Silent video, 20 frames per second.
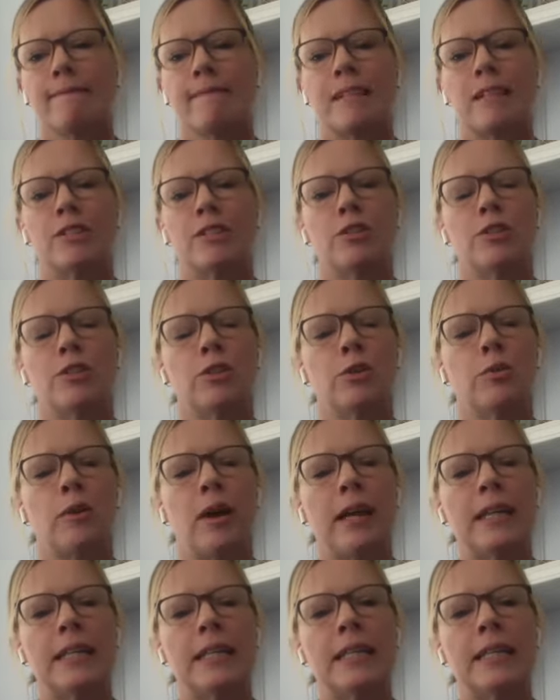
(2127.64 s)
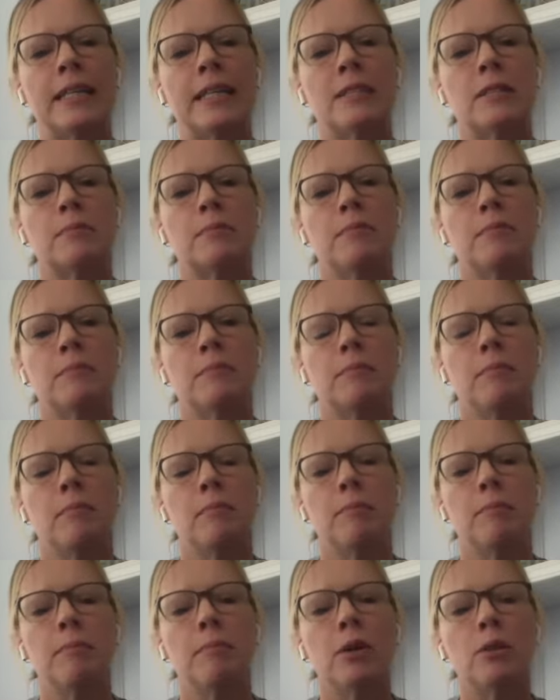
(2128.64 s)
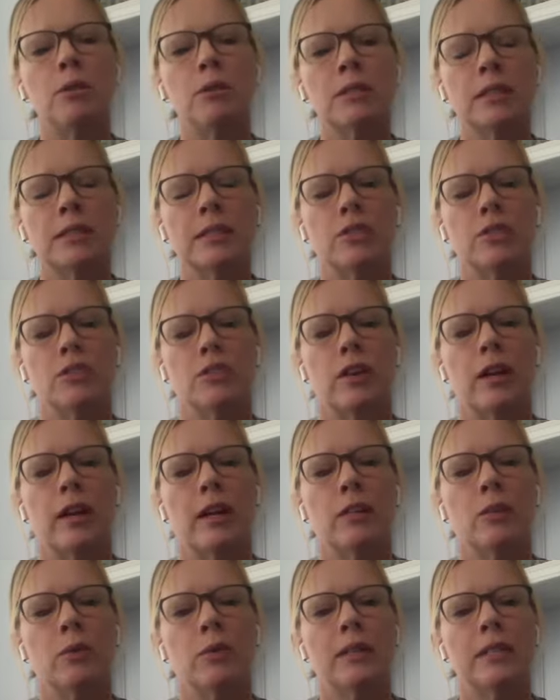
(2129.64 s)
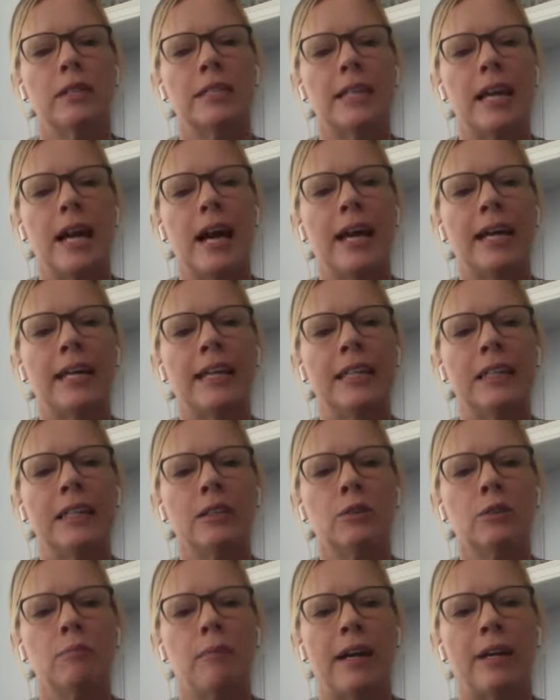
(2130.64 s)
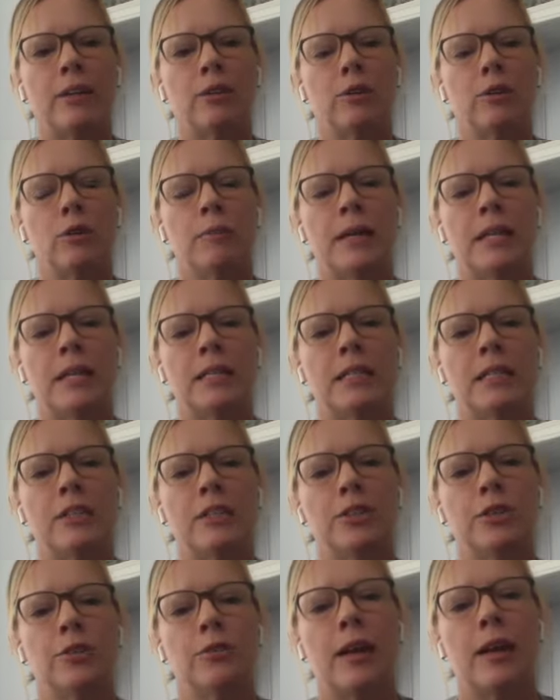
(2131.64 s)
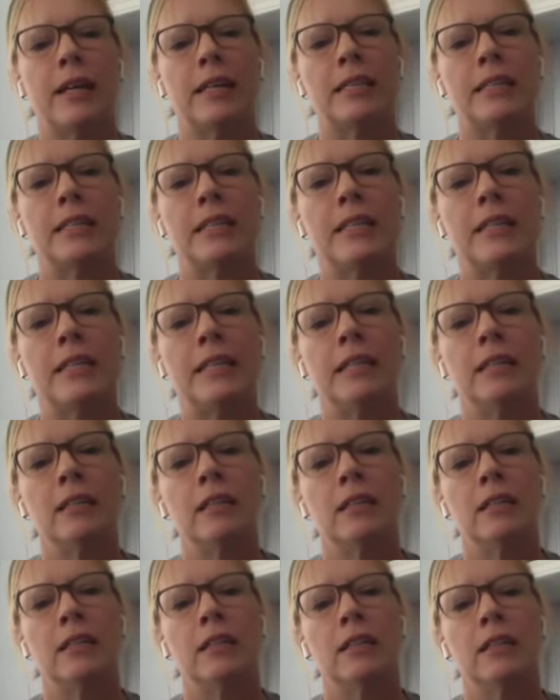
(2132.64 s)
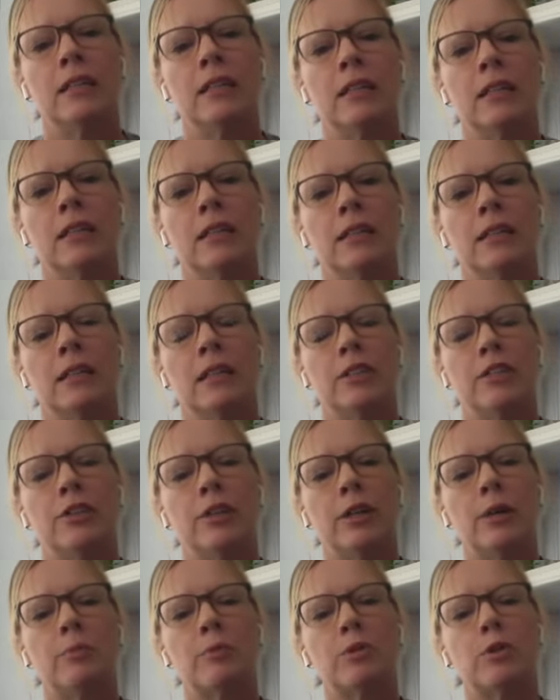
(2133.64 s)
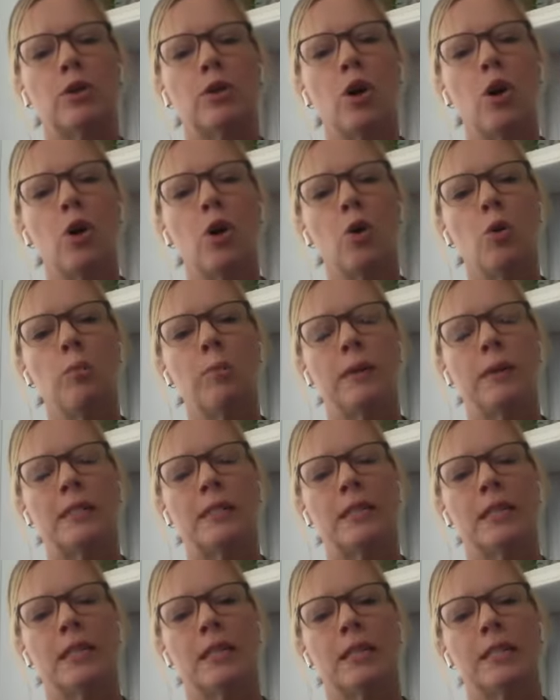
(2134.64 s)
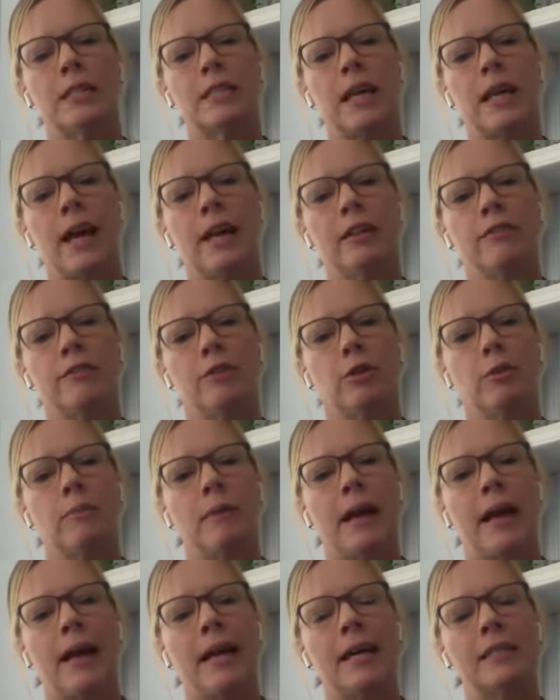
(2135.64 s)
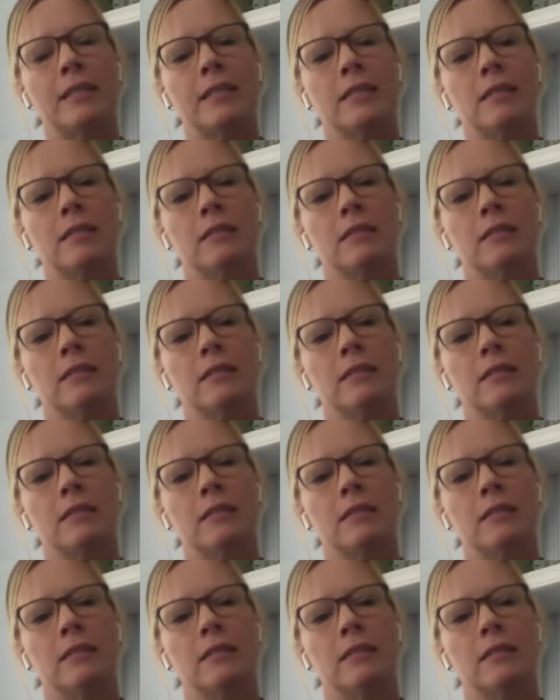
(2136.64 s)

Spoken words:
And so your right knee is mostly straight. You want a tiny little micro bend in your right knee. Your hips are open to the side of your mat.